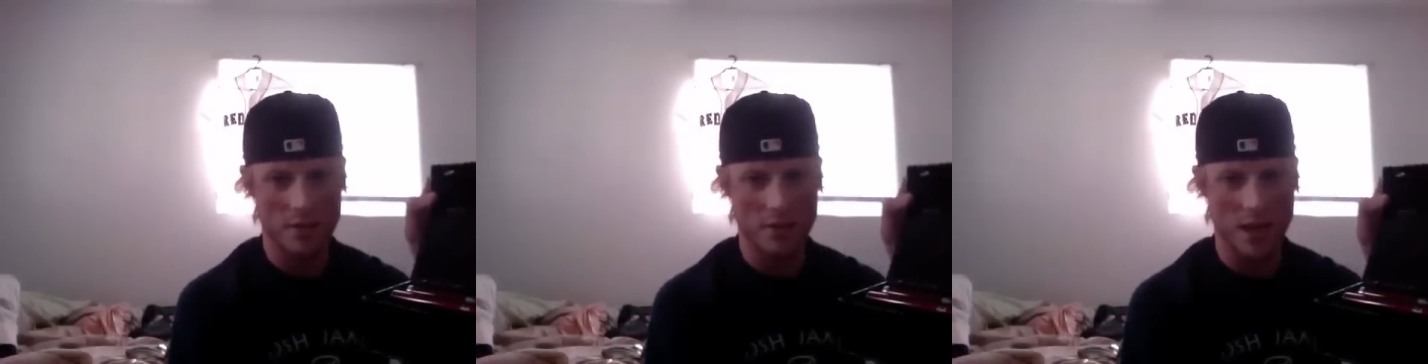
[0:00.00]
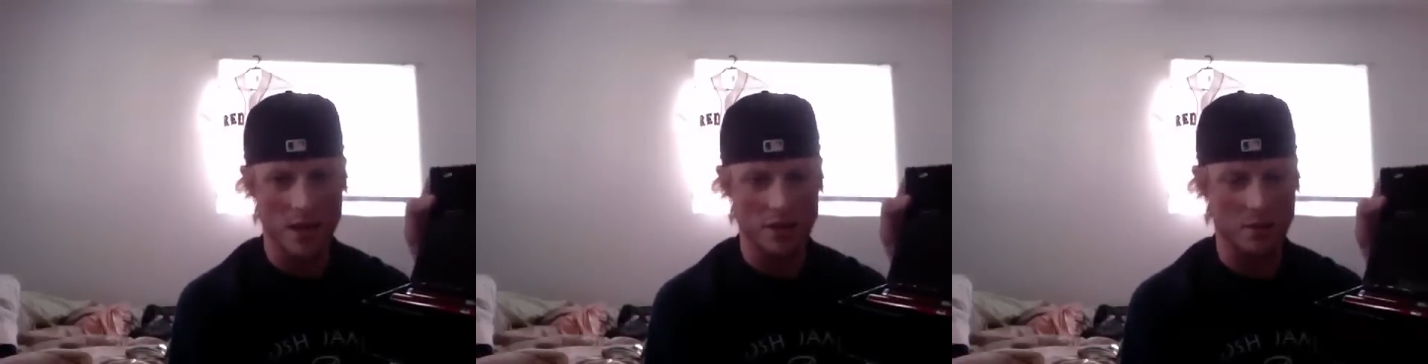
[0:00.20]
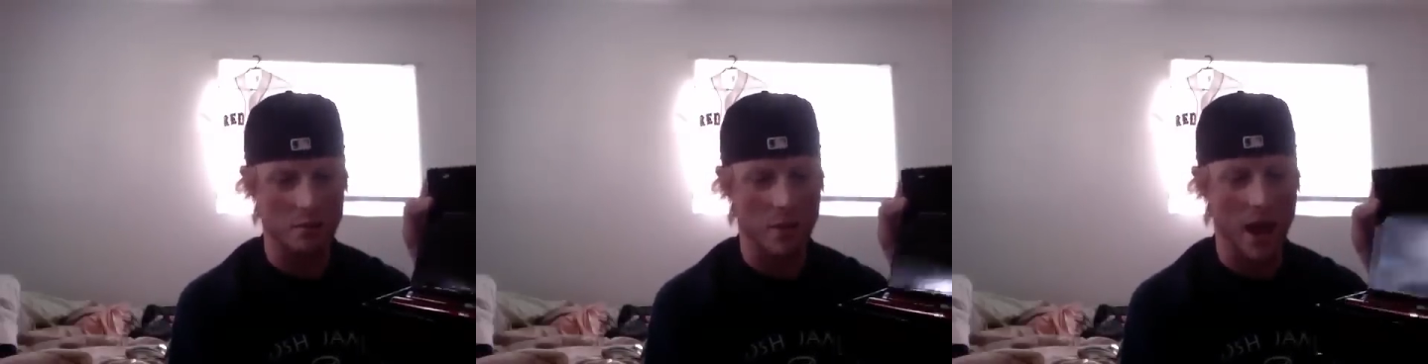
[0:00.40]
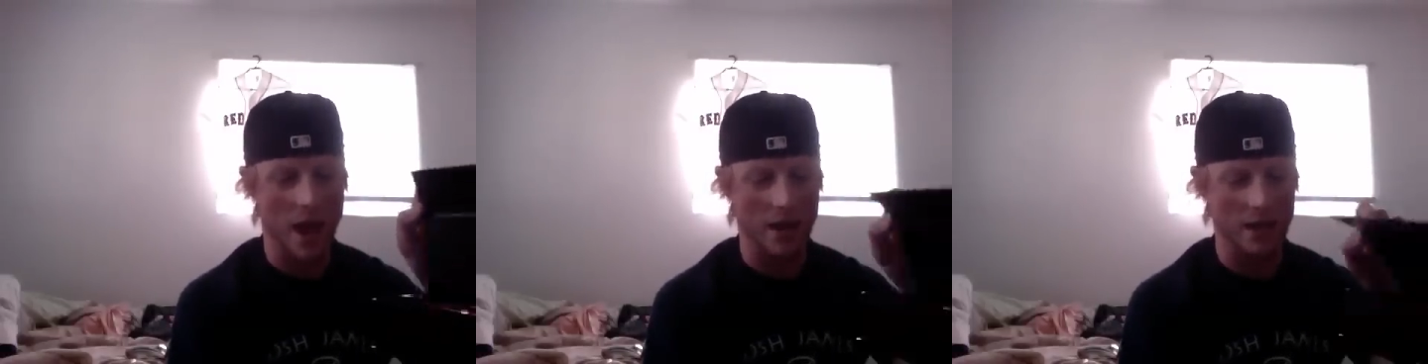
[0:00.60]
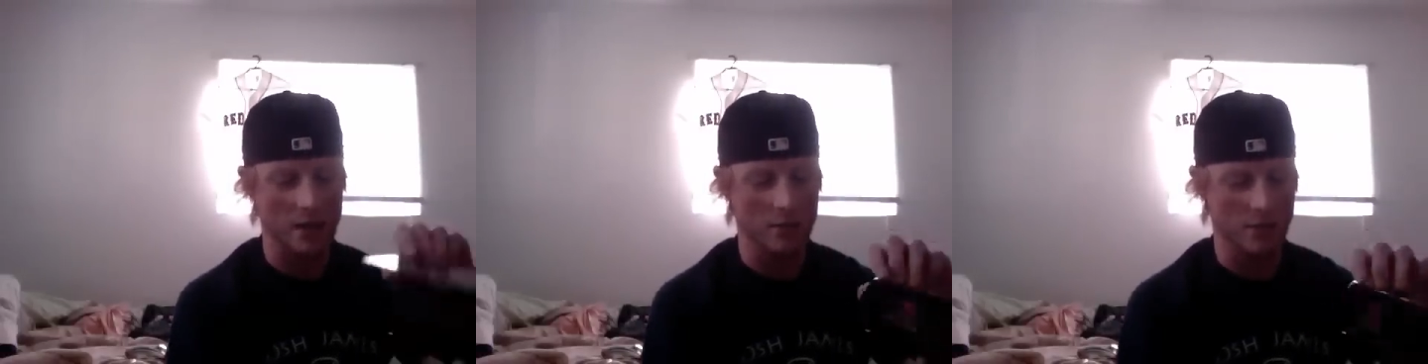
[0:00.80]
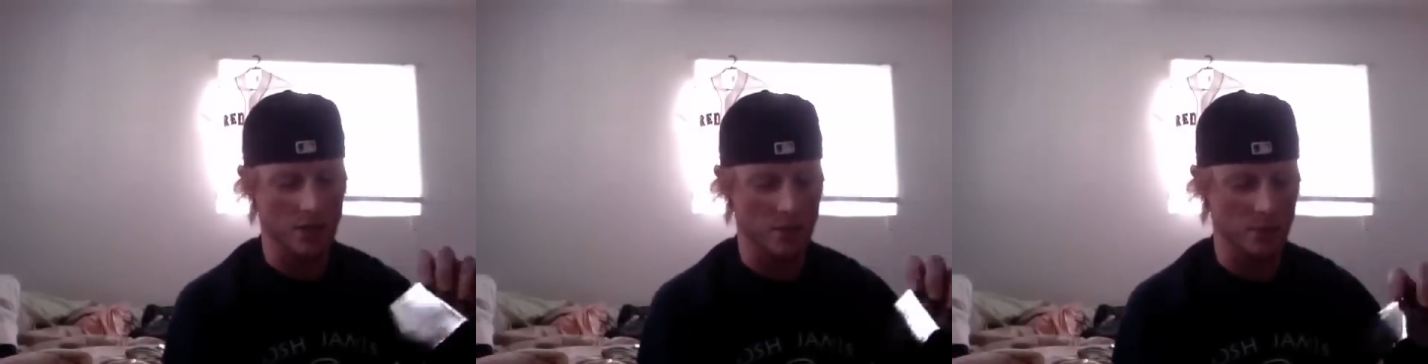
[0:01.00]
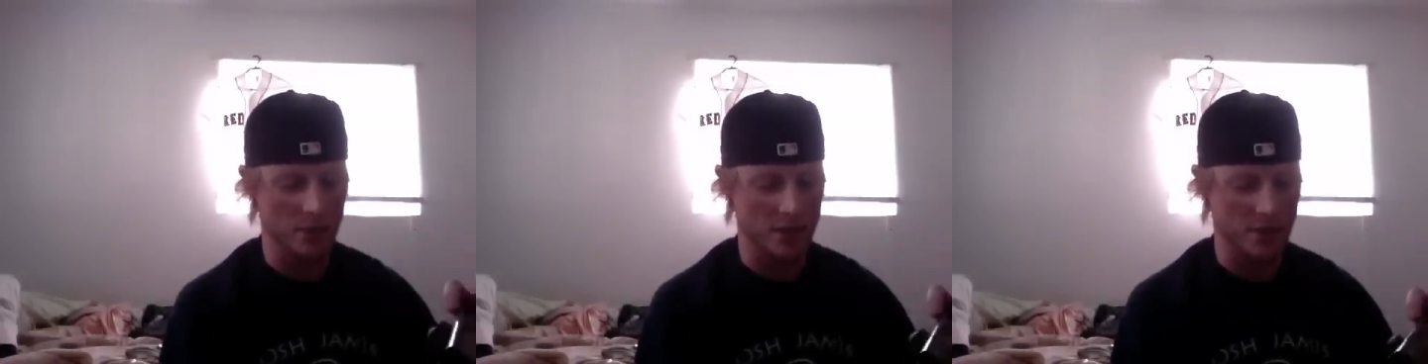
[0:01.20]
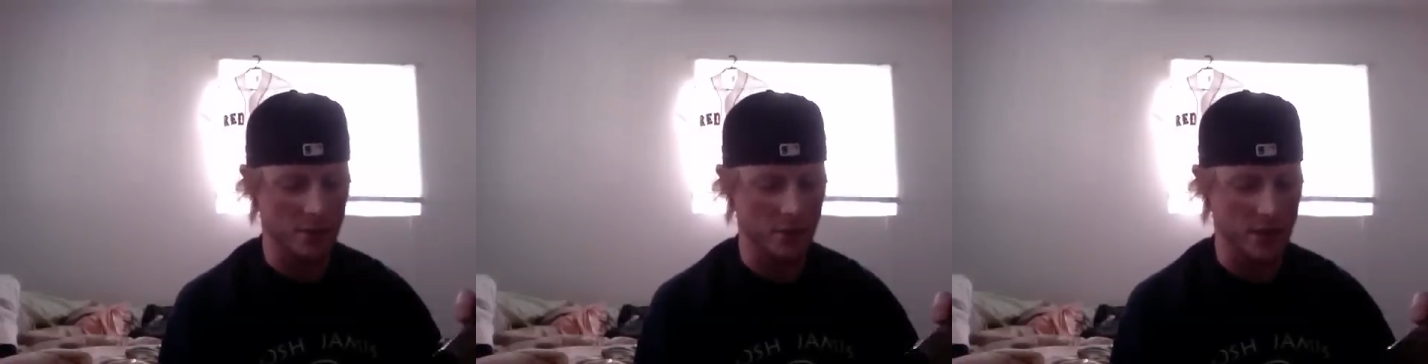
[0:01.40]
It's actually a magnet, which is
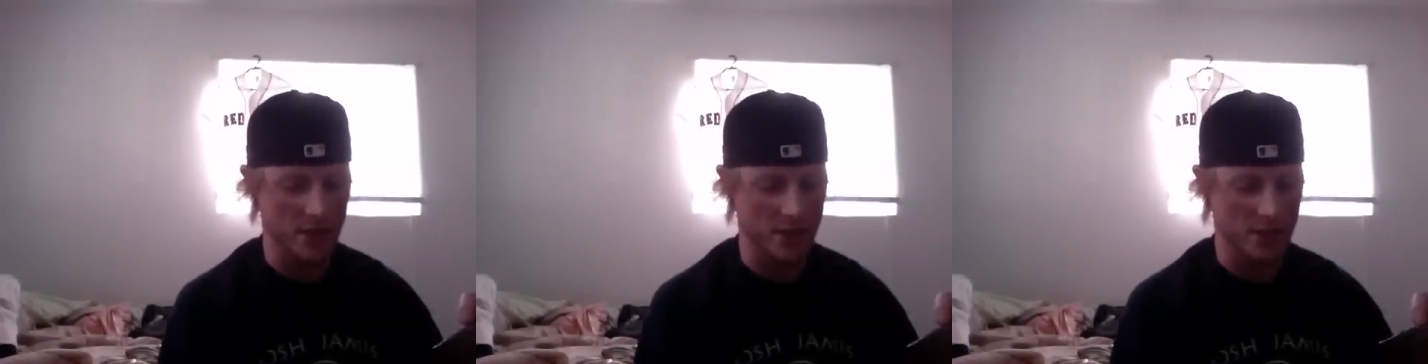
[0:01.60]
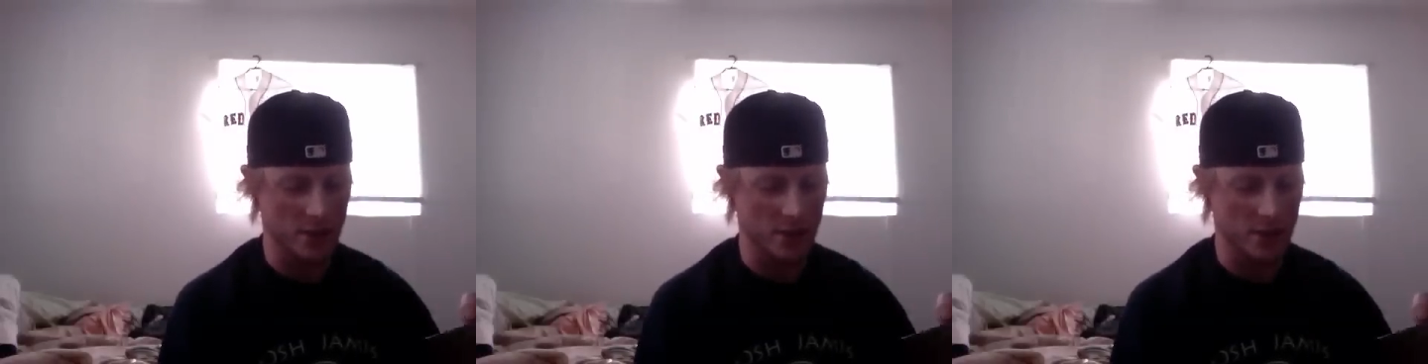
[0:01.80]
pretty sweet,